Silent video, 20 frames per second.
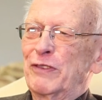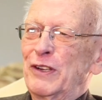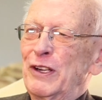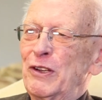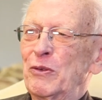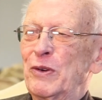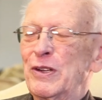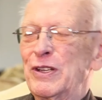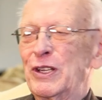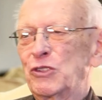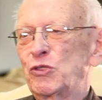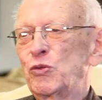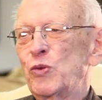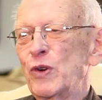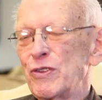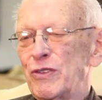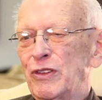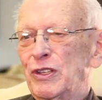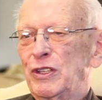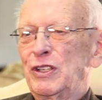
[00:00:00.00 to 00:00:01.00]
Anyway, it's
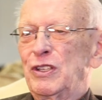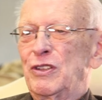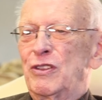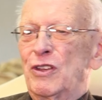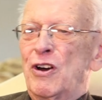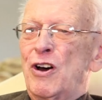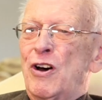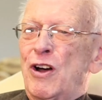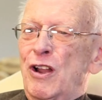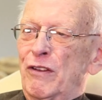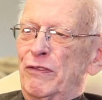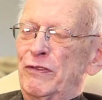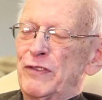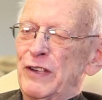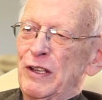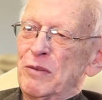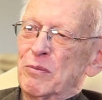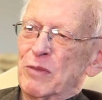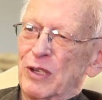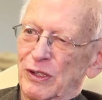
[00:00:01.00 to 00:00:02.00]
where the, the Hall of
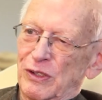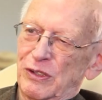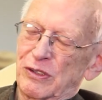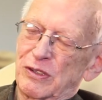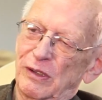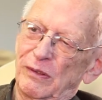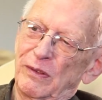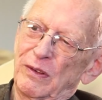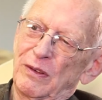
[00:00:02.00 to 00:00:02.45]
Fame is.